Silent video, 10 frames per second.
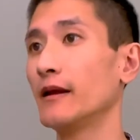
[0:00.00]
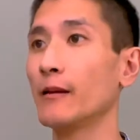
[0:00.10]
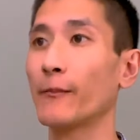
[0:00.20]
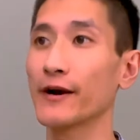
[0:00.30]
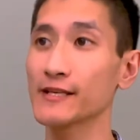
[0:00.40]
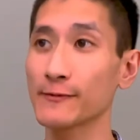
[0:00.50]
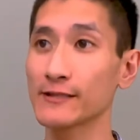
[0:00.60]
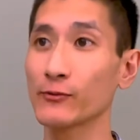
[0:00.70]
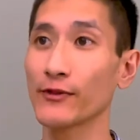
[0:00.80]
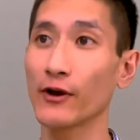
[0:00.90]

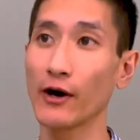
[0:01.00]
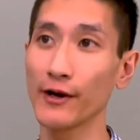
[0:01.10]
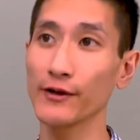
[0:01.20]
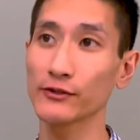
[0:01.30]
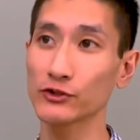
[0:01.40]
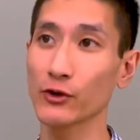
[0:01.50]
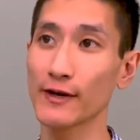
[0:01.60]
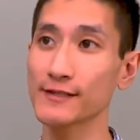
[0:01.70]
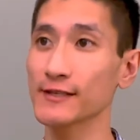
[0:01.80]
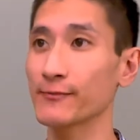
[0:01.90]
Participants with audio
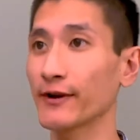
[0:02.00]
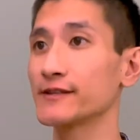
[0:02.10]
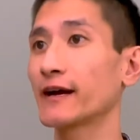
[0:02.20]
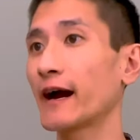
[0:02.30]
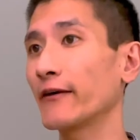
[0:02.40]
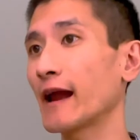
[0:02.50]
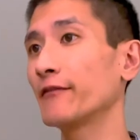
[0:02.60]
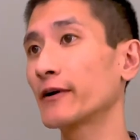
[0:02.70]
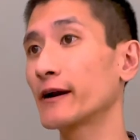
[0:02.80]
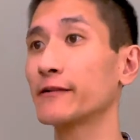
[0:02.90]
choice experience higher
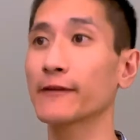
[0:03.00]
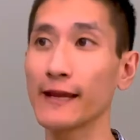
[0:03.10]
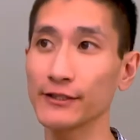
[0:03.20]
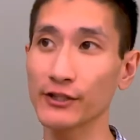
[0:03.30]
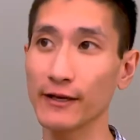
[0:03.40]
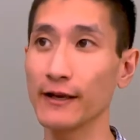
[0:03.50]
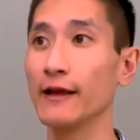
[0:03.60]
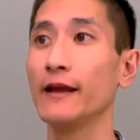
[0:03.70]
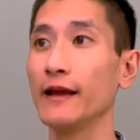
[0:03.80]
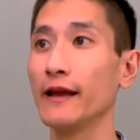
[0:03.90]
avatar identification
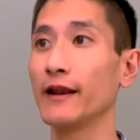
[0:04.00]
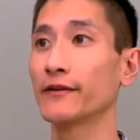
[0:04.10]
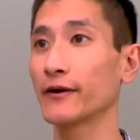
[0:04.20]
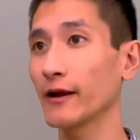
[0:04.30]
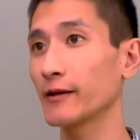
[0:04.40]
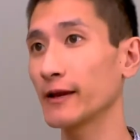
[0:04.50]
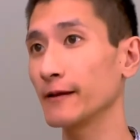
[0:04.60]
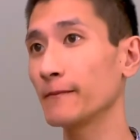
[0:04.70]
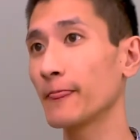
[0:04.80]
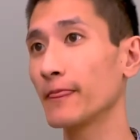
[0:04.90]
and autonomy,
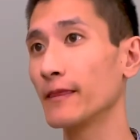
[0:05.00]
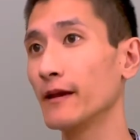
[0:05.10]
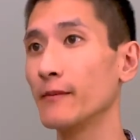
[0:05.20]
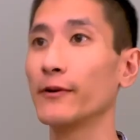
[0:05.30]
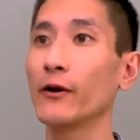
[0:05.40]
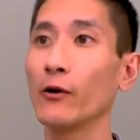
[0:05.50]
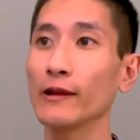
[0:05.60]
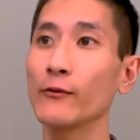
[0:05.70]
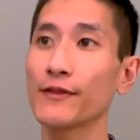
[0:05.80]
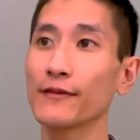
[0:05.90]
but only
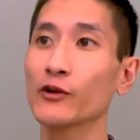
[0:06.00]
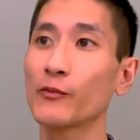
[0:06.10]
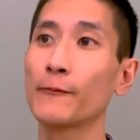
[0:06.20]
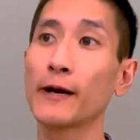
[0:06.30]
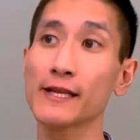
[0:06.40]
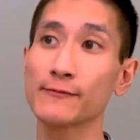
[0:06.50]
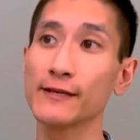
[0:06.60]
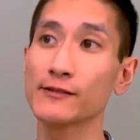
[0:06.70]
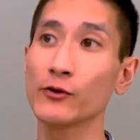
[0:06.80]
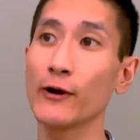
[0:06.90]
within the group of
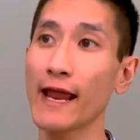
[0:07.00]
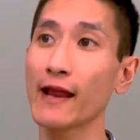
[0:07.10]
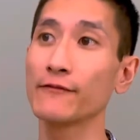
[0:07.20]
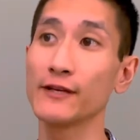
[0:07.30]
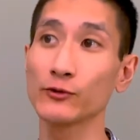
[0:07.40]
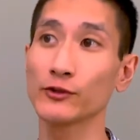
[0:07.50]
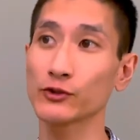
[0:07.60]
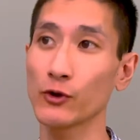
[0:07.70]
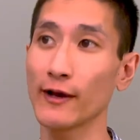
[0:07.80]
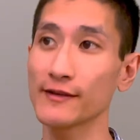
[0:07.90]
participants who had visual
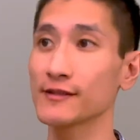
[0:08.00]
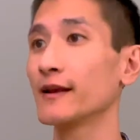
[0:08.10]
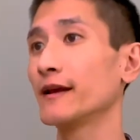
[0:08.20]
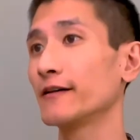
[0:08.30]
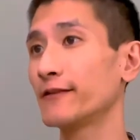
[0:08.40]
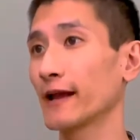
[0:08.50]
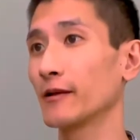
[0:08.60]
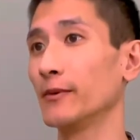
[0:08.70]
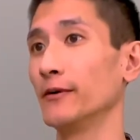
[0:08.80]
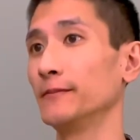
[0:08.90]
choice available.